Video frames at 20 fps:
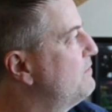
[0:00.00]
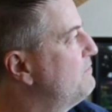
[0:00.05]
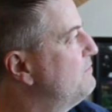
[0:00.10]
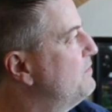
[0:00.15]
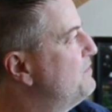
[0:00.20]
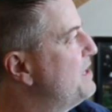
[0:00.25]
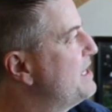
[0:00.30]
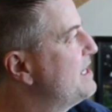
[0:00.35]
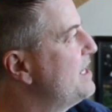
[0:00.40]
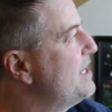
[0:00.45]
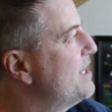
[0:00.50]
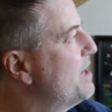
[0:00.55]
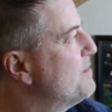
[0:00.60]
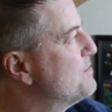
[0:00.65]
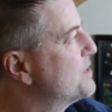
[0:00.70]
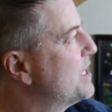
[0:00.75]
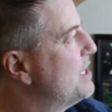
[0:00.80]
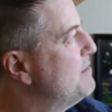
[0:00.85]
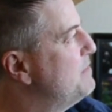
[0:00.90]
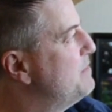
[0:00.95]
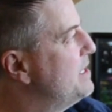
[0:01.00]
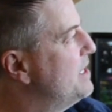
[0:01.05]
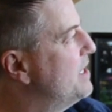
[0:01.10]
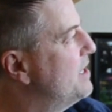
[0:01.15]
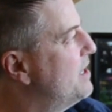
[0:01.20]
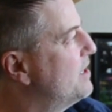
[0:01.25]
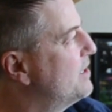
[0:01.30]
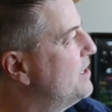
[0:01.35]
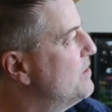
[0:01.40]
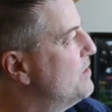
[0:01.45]
thinking that was going to be
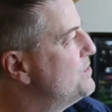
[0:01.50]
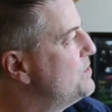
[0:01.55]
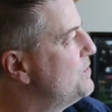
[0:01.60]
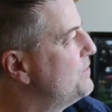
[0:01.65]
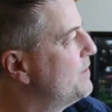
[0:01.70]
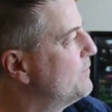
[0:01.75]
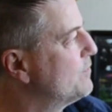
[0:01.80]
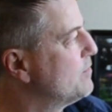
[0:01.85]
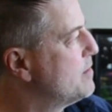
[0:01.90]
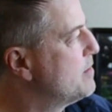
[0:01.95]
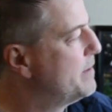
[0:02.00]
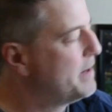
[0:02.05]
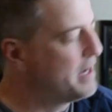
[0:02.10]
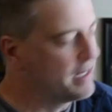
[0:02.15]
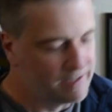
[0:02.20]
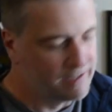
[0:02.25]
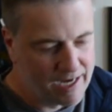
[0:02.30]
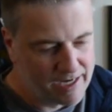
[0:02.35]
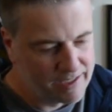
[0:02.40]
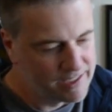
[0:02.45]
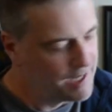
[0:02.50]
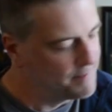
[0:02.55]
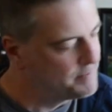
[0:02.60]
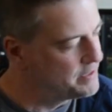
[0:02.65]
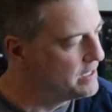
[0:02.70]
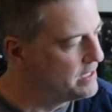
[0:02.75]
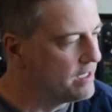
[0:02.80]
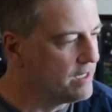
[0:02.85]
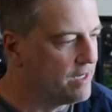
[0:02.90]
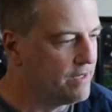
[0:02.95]
a go-to thing for me. But I kept it
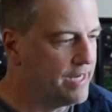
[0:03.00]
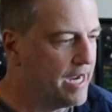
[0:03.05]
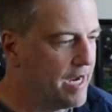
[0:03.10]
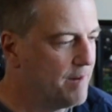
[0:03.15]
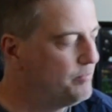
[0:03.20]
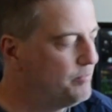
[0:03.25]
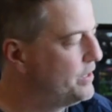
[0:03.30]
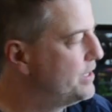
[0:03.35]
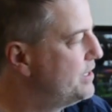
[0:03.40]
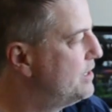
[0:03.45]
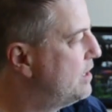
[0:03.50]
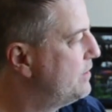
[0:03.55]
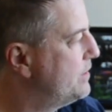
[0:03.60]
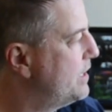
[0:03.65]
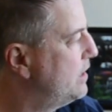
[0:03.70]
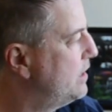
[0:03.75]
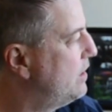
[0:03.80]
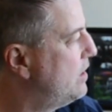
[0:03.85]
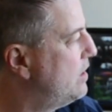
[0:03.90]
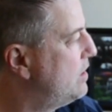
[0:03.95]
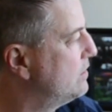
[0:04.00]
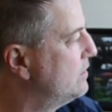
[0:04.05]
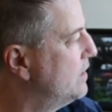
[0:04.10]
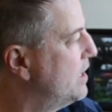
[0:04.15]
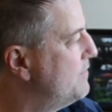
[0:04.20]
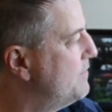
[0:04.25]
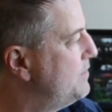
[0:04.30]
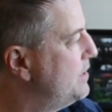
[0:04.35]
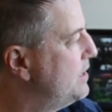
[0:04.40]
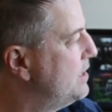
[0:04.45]
on all night, played it all night long,
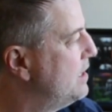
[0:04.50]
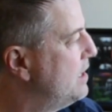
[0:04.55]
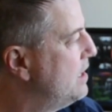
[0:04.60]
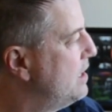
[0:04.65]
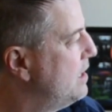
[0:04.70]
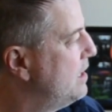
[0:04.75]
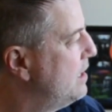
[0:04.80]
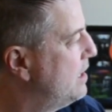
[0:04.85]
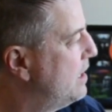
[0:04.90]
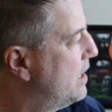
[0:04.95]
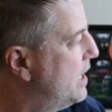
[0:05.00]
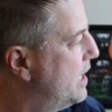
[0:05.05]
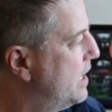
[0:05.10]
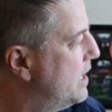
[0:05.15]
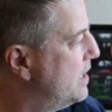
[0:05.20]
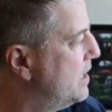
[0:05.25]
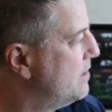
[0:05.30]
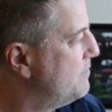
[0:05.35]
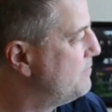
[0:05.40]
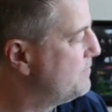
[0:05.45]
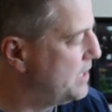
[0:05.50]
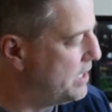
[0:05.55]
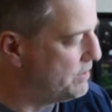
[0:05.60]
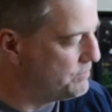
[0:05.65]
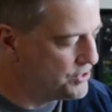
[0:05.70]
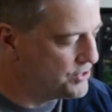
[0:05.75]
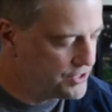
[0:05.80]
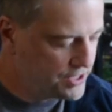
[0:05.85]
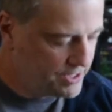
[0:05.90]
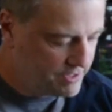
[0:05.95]
loved it.
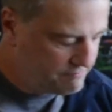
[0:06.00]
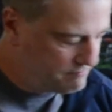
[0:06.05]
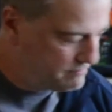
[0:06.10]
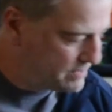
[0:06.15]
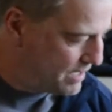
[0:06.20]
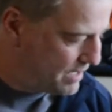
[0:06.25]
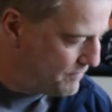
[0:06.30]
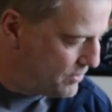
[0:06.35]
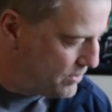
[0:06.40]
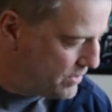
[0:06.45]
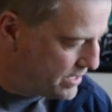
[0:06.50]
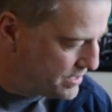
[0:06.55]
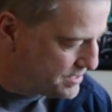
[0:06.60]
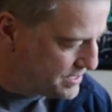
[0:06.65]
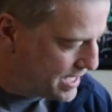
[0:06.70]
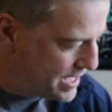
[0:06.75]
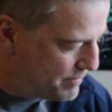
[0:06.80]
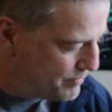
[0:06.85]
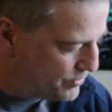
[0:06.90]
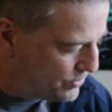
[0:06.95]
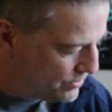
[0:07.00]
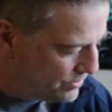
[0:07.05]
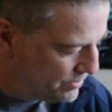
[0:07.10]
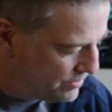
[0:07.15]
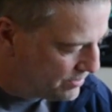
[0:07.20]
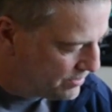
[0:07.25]
Just to give you an example,